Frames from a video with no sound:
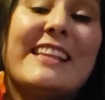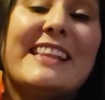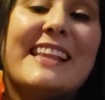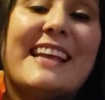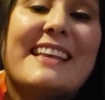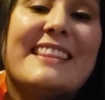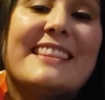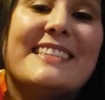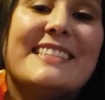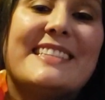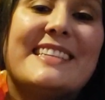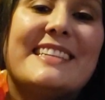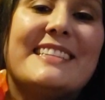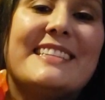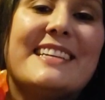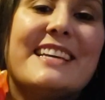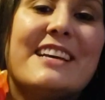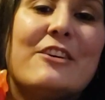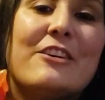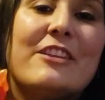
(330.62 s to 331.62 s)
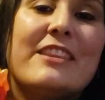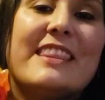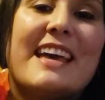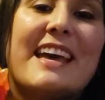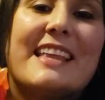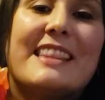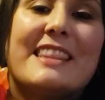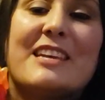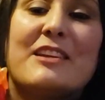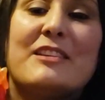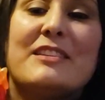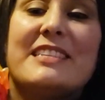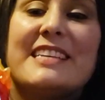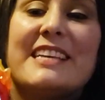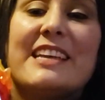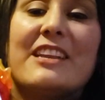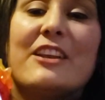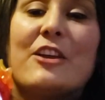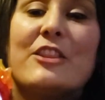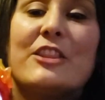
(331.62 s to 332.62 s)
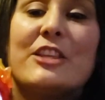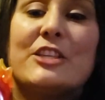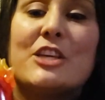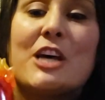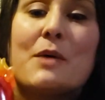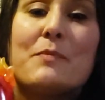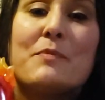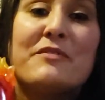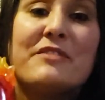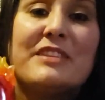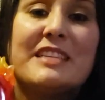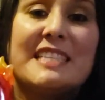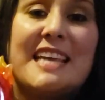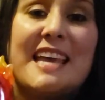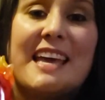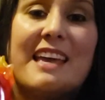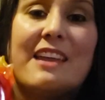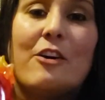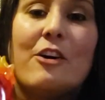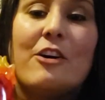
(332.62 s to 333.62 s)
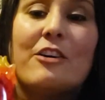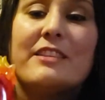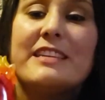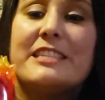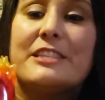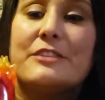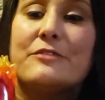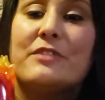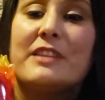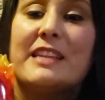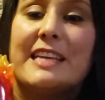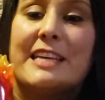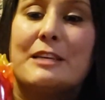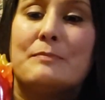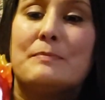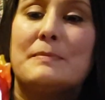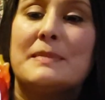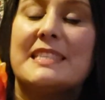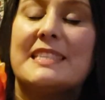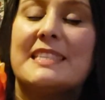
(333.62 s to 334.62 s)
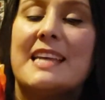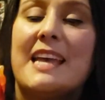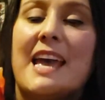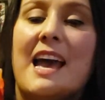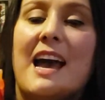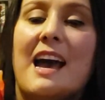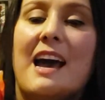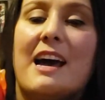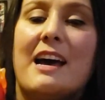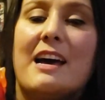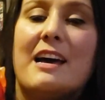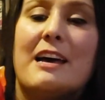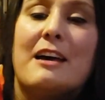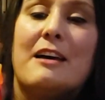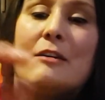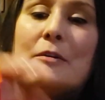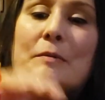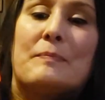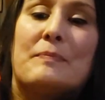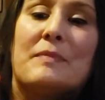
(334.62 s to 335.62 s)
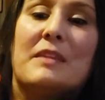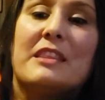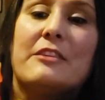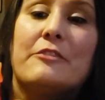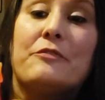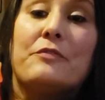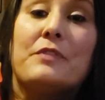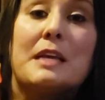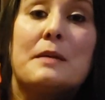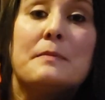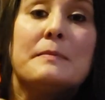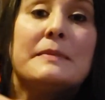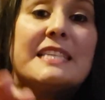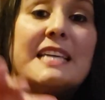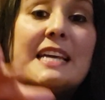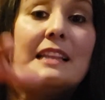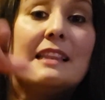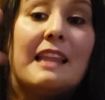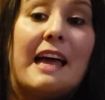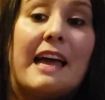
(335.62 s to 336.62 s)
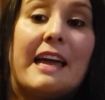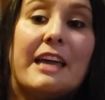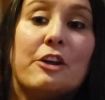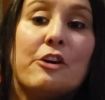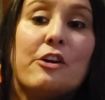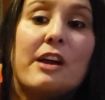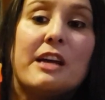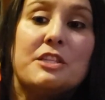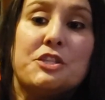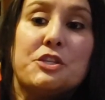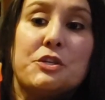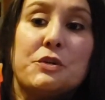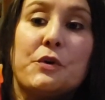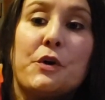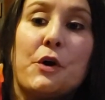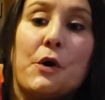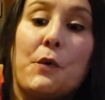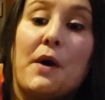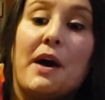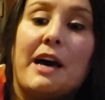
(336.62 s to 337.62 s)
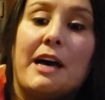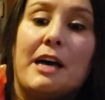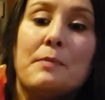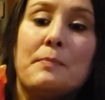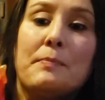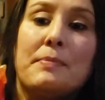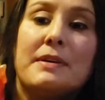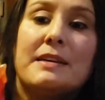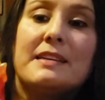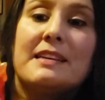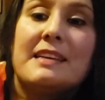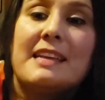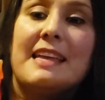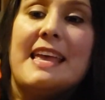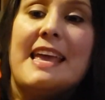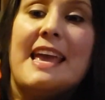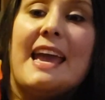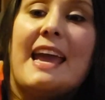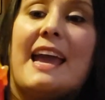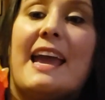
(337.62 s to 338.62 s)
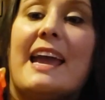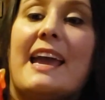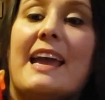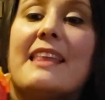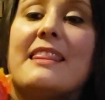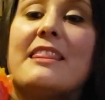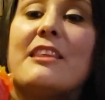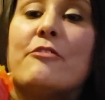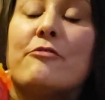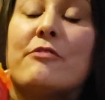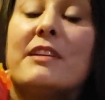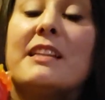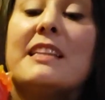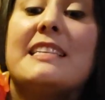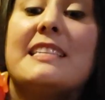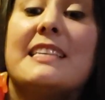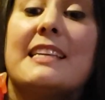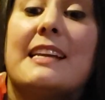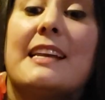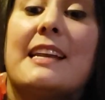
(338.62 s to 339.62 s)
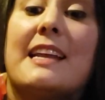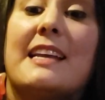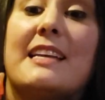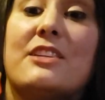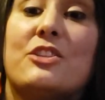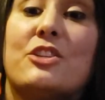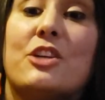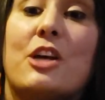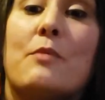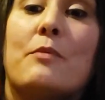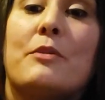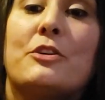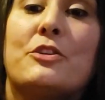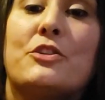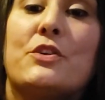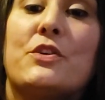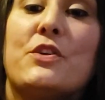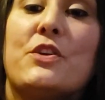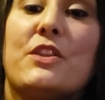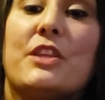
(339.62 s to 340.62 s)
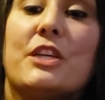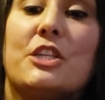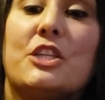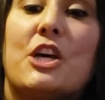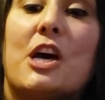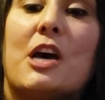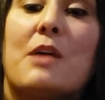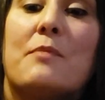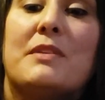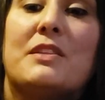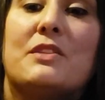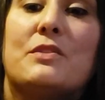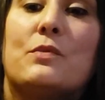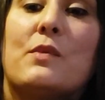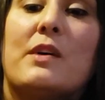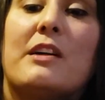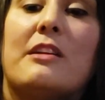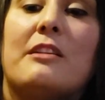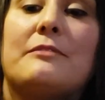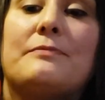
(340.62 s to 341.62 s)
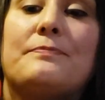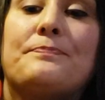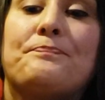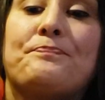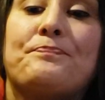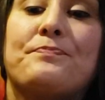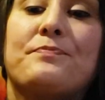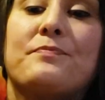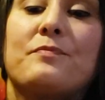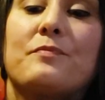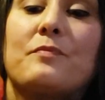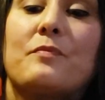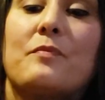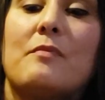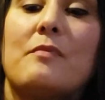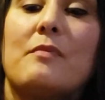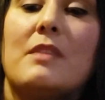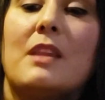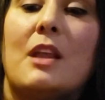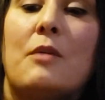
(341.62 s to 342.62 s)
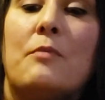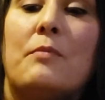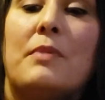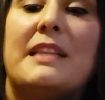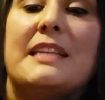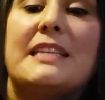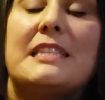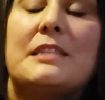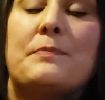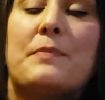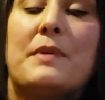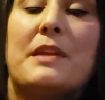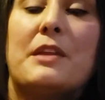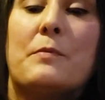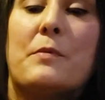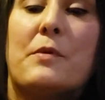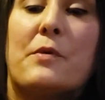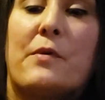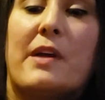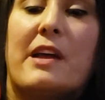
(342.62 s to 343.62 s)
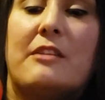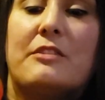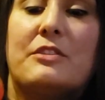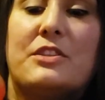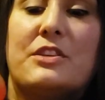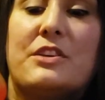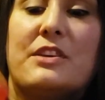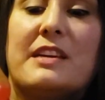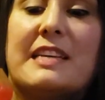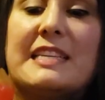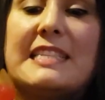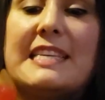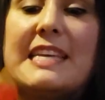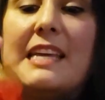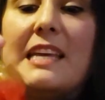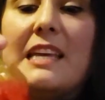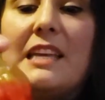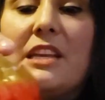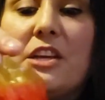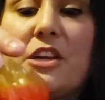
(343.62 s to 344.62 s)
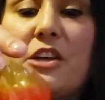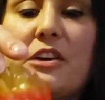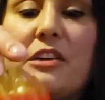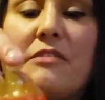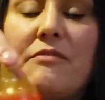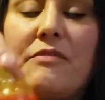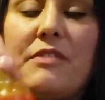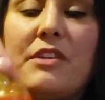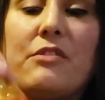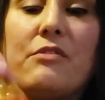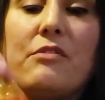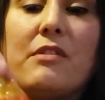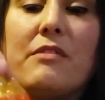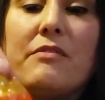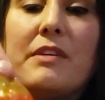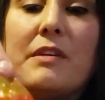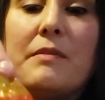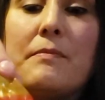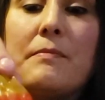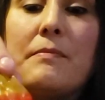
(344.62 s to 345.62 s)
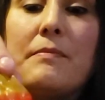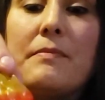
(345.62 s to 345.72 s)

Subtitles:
like the detail that they did on the top of his head, all these flames. The flames get lighter as you go up, and they really did a nice job. I'll show you the top as well. But let's spin him around so you guys can get a good view of him.